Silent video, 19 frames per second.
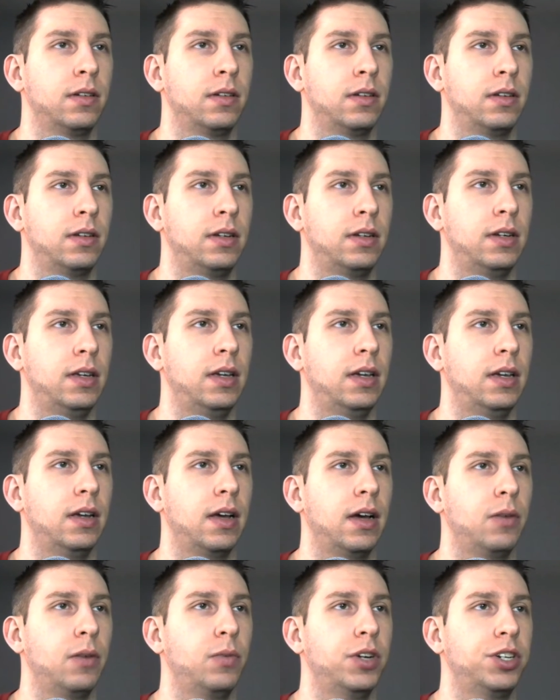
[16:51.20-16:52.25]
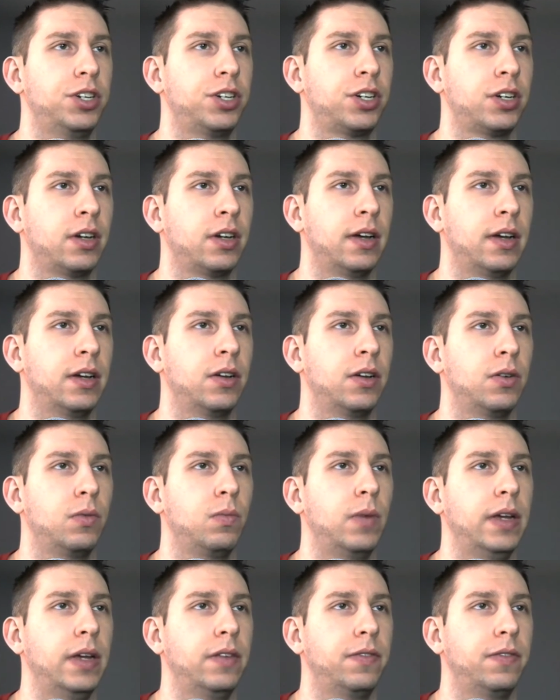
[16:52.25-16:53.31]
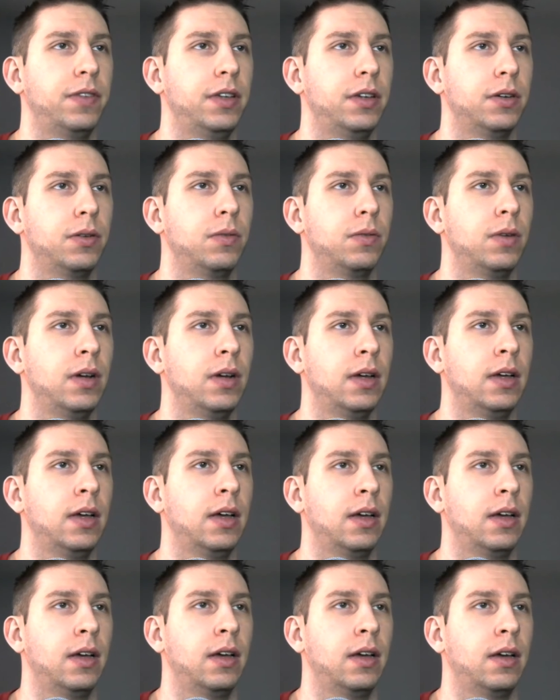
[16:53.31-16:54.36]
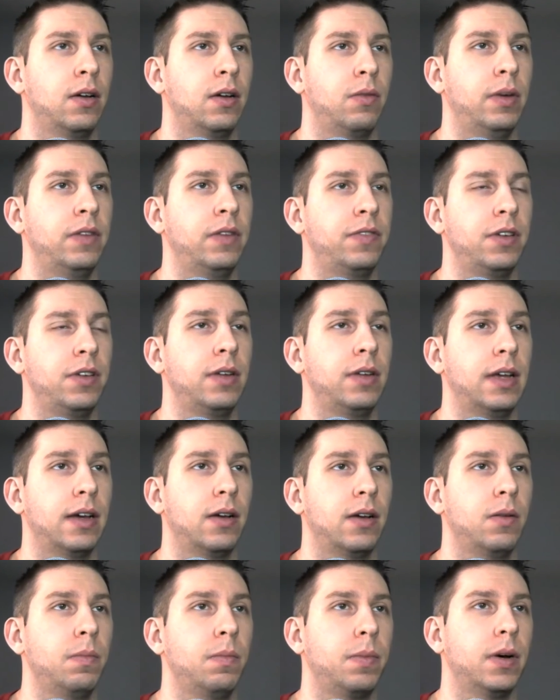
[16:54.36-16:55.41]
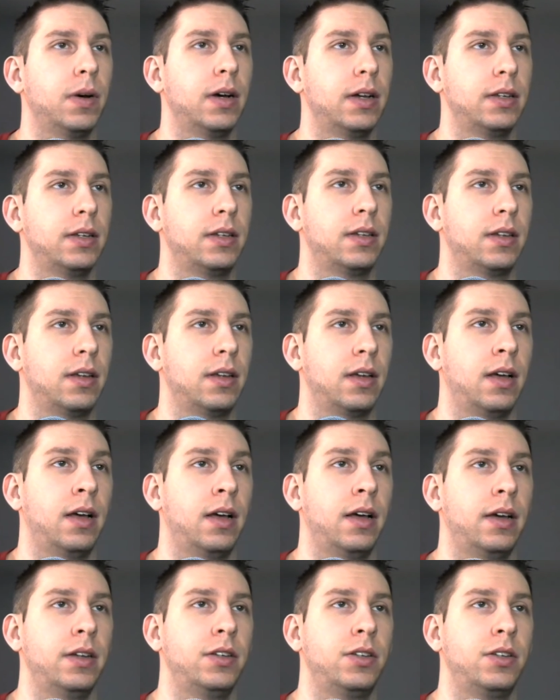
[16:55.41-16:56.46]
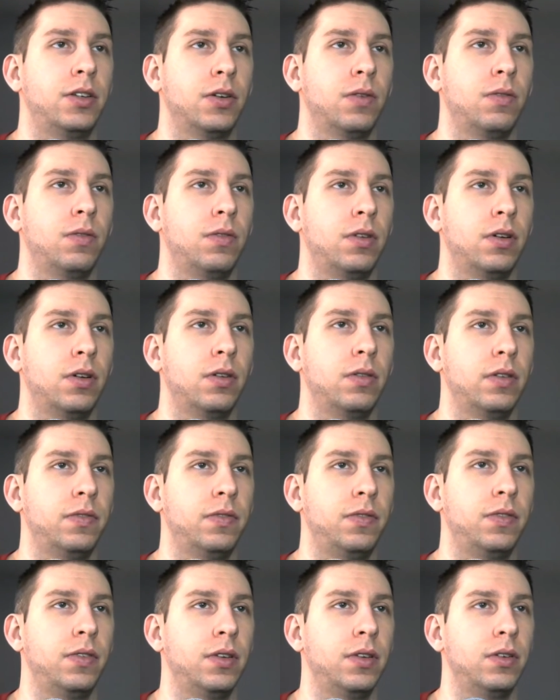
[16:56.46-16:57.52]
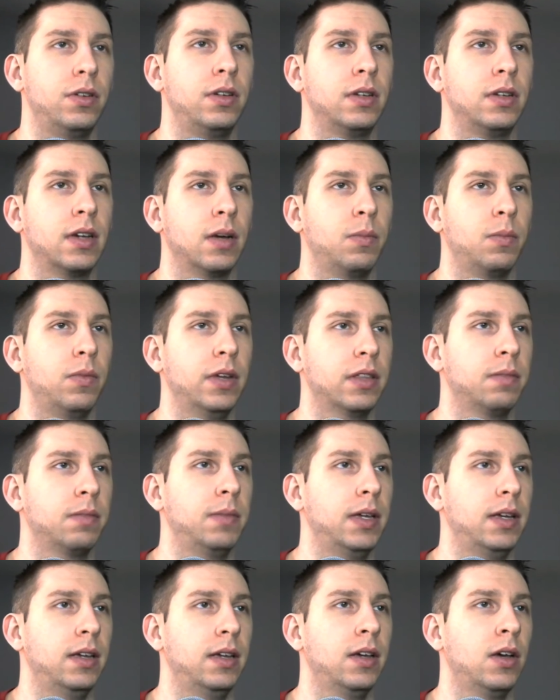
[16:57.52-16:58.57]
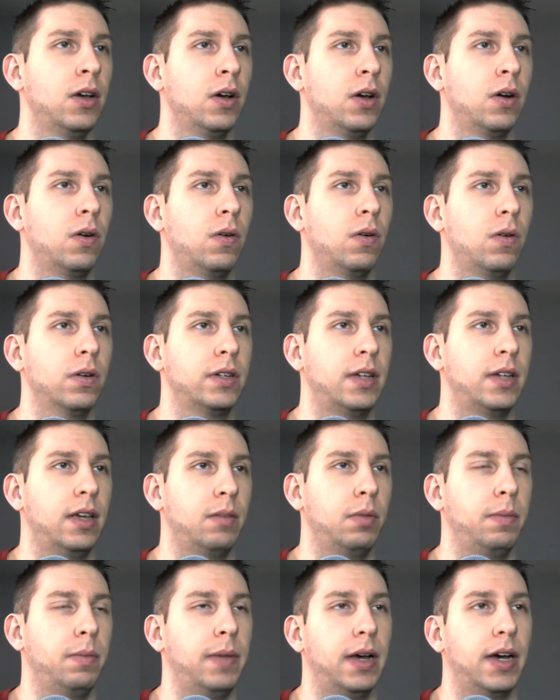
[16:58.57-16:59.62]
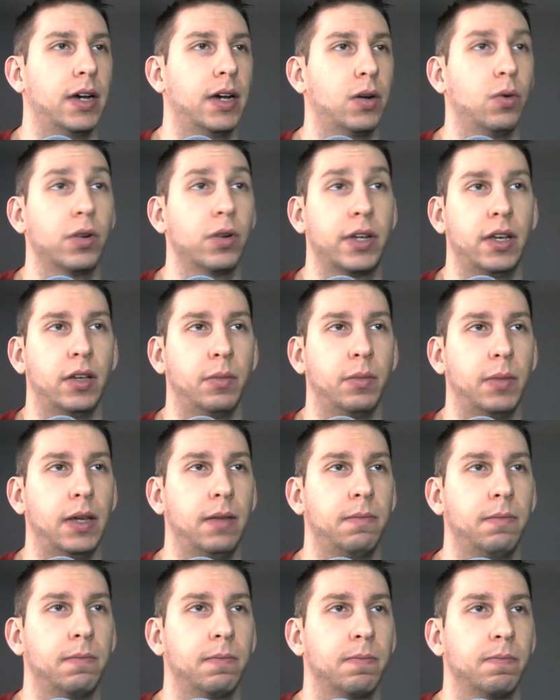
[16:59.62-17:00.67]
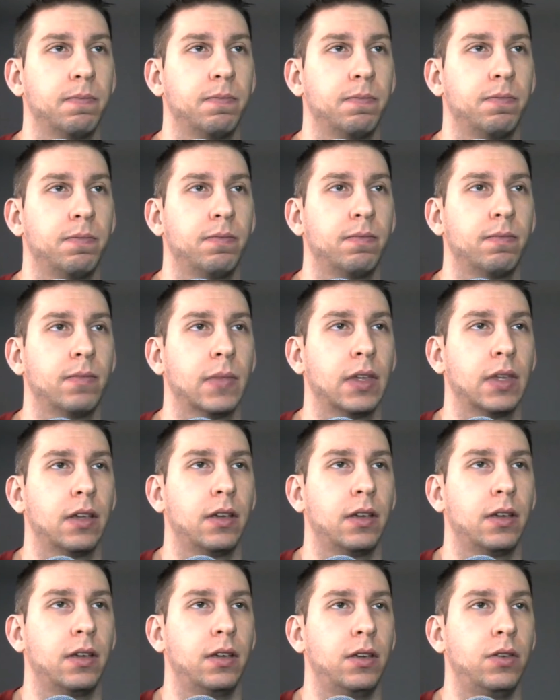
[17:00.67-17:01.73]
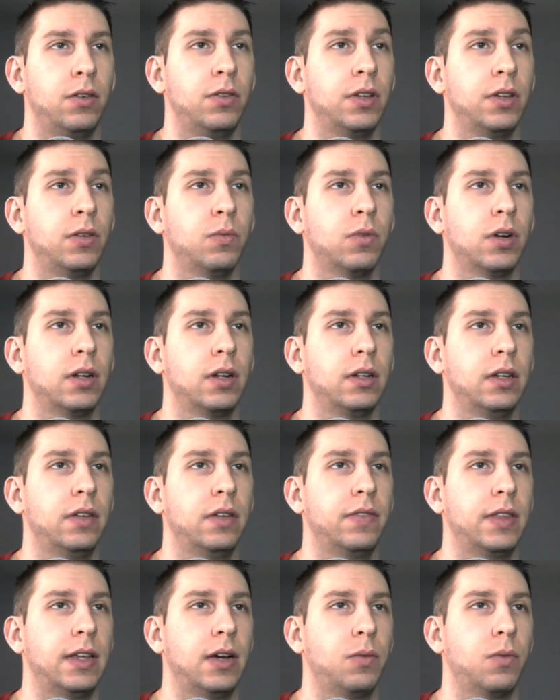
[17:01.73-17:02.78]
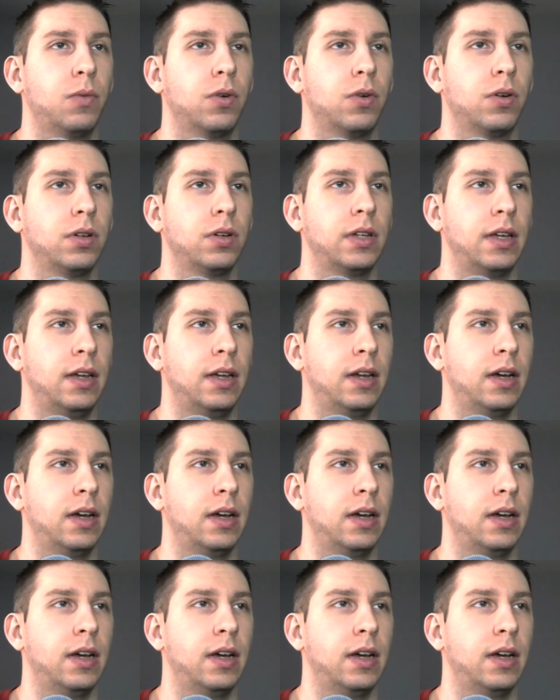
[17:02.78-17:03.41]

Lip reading: D, I wish I could wait for you now, but I don't know if you'd come with me, or take me back, or kill me. You didn't want to live in that world, and I